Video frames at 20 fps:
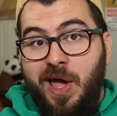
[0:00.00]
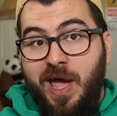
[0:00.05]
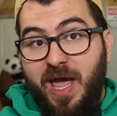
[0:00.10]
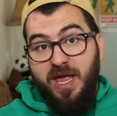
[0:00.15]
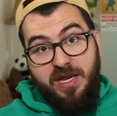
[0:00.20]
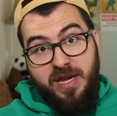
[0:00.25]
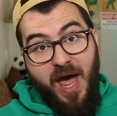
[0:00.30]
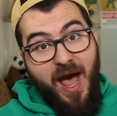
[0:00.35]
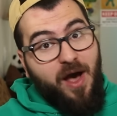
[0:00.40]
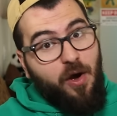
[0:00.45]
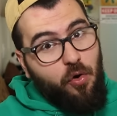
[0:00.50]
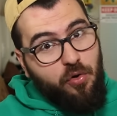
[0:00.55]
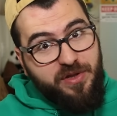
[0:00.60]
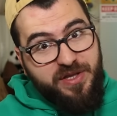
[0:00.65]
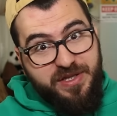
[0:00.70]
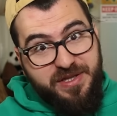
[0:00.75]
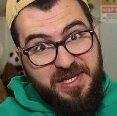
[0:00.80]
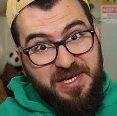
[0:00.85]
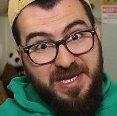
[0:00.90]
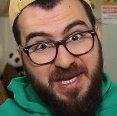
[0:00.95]
And not
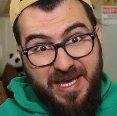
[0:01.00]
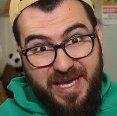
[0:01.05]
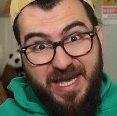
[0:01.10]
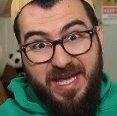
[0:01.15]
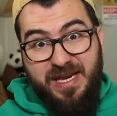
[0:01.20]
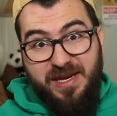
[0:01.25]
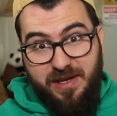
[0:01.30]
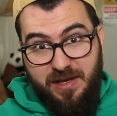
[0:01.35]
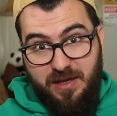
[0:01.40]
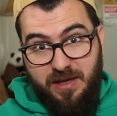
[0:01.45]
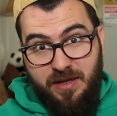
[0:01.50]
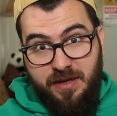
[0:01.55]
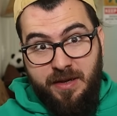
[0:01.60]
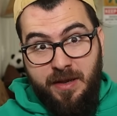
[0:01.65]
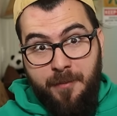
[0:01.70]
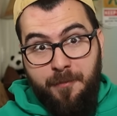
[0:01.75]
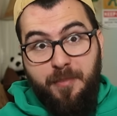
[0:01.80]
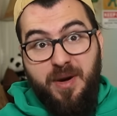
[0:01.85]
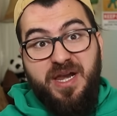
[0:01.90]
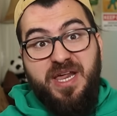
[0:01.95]
only did he eat it,
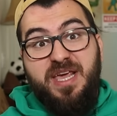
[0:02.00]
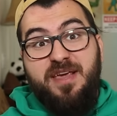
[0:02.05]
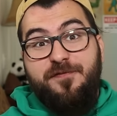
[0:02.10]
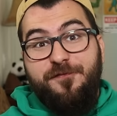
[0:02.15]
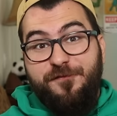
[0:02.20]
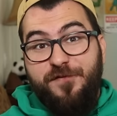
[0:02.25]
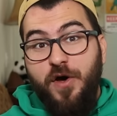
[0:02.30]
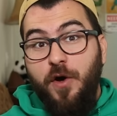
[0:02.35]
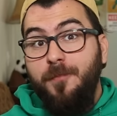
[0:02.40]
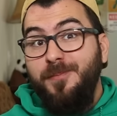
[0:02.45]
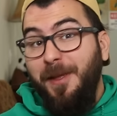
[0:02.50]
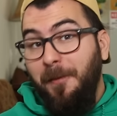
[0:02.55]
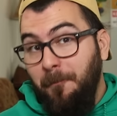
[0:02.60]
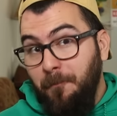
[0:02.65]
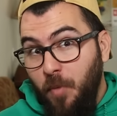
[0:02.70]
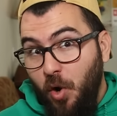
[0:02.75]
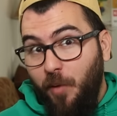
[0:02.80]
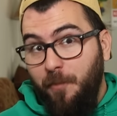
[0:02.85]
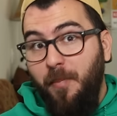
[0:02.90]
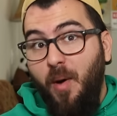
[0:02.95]
but he filmed a
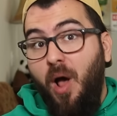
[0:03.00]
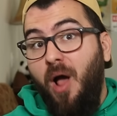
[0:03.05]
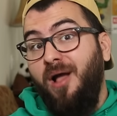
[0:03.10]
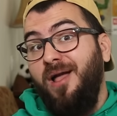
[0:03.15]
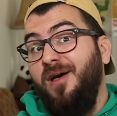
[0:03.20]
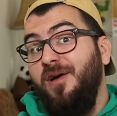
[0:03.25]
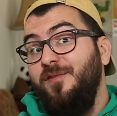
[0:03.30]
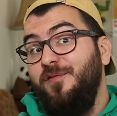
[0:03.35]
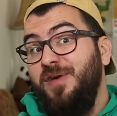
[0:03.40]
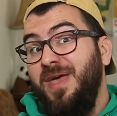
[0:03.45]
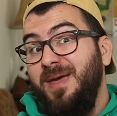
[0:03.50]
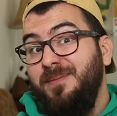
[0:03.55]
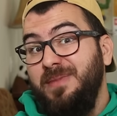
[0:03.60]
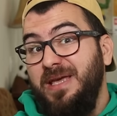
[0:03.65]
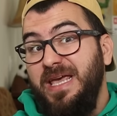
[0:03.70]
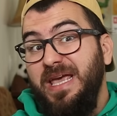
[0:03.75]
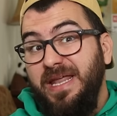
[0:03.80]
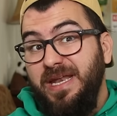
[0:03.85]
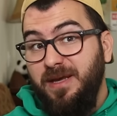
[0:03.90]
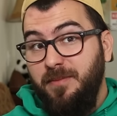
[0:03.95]
mukbang of him
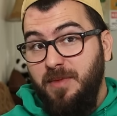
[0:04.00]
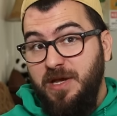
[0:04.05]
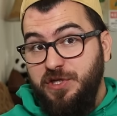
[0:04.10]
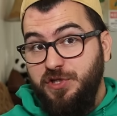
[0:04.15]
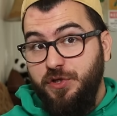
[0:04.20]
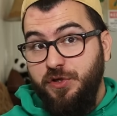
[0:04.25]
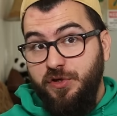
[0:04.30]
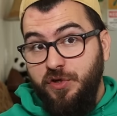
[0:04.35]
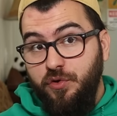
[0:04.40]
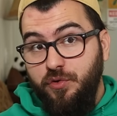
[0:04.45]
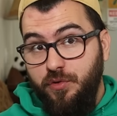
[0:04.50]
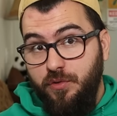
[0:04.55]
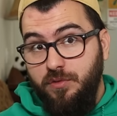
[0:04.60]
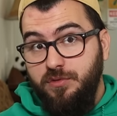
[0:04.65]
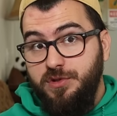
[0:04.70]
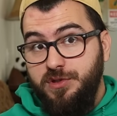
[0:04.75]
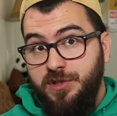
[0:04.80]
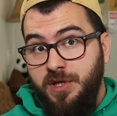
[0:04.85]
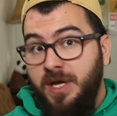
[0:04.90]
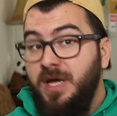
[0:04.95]
eating Mr.
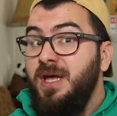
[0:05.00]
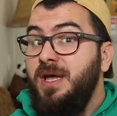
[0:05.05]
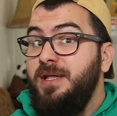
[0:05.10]
Noodles.